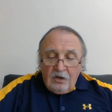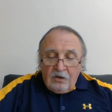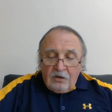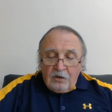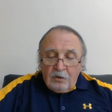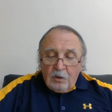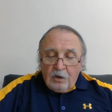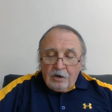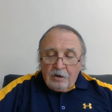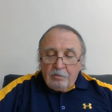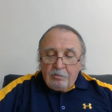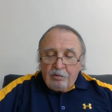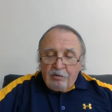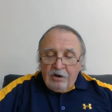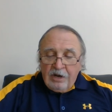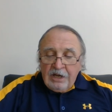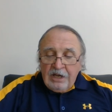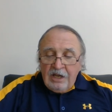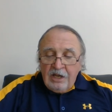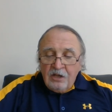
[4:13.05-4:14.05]
You are to
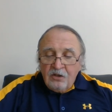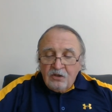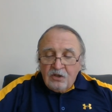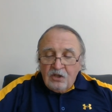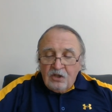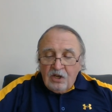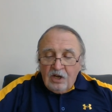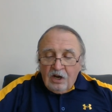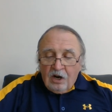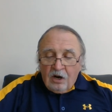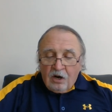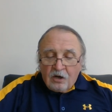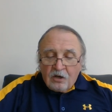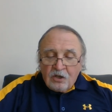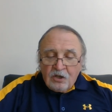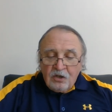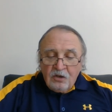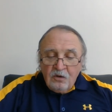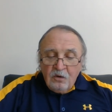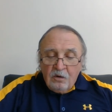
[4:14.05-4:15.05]
bring into the ark
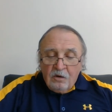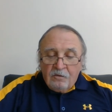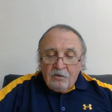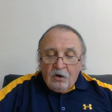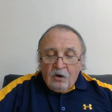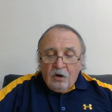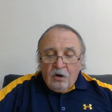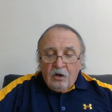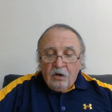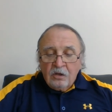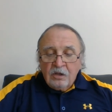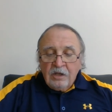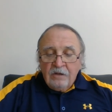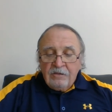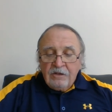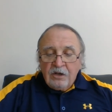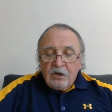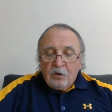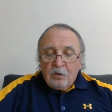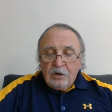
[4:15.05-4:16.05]
2 of all
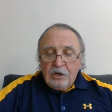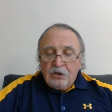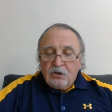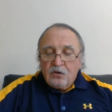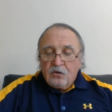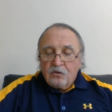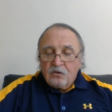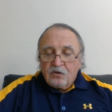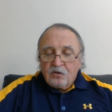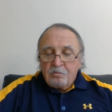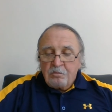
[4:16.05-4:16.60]
living creatures,